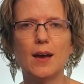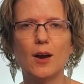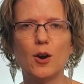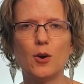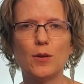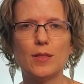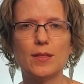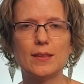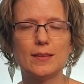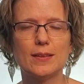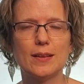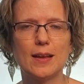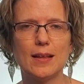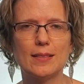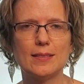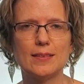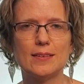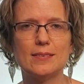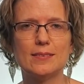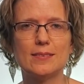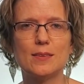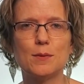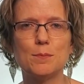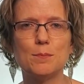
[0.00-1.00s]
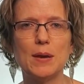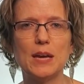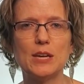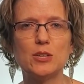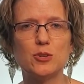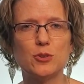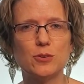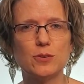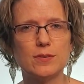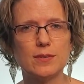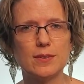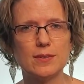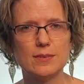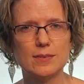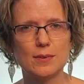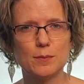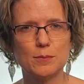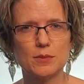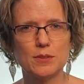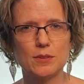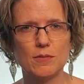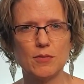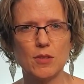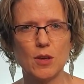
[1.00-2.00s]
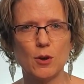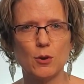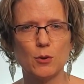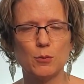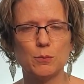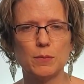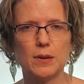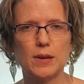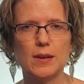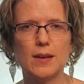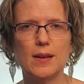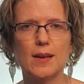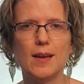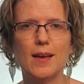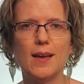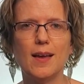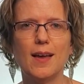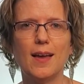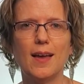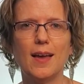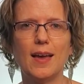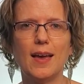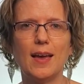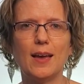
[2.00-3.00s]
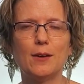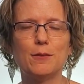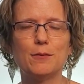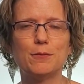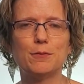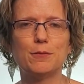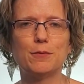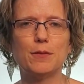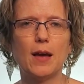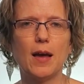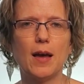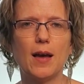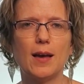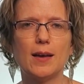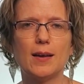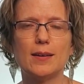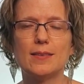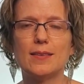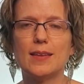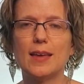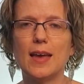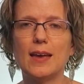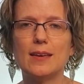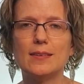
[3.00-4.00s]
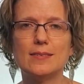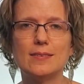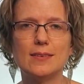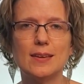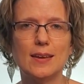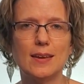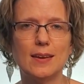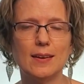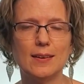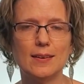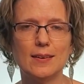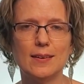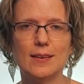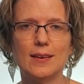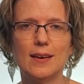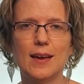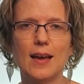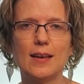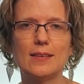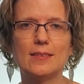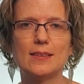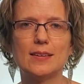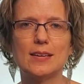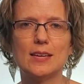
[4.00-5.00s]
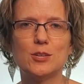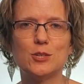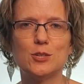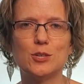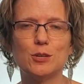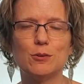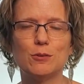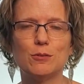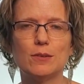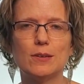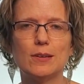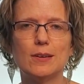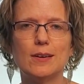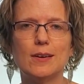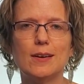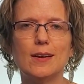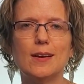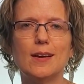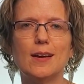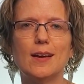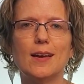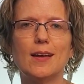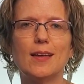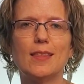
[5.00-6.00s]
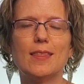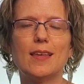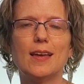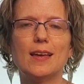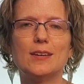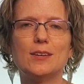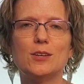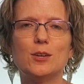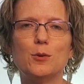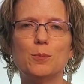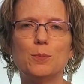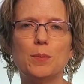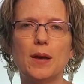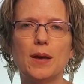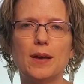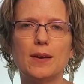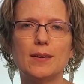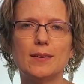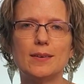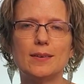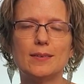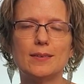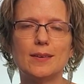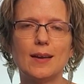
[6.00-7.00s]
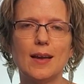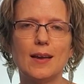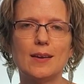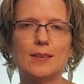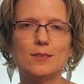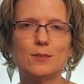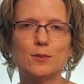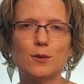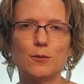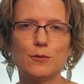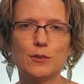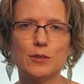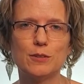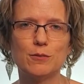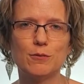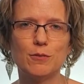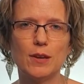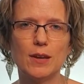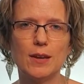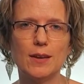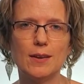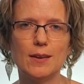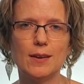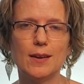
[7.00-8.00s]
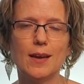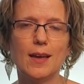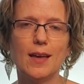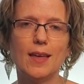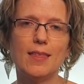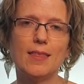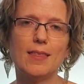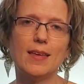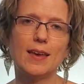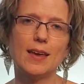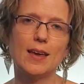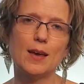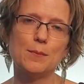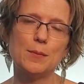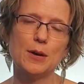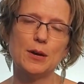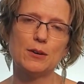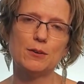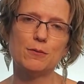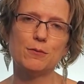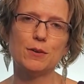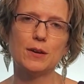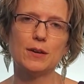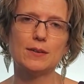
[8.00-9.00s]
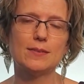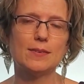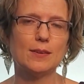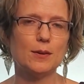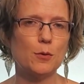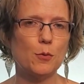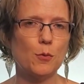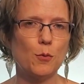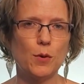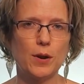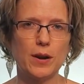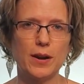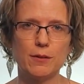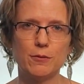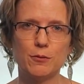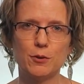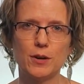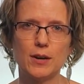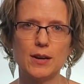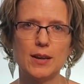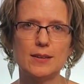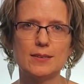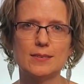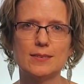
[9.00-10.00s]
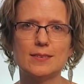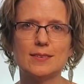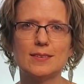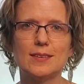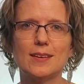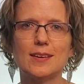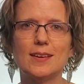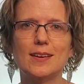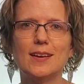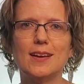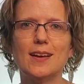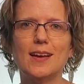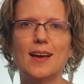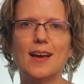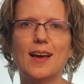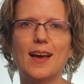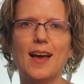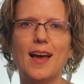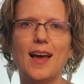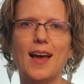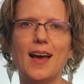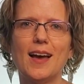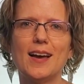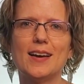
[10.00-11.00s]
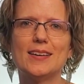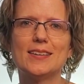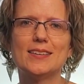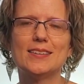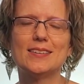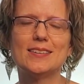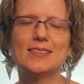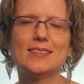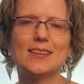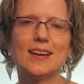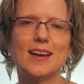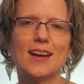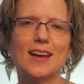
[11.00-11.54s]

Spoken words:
or at least the major systems of the home. If the AC has an issue, then you pay a service fee, they come out and fix it, whatever it is. And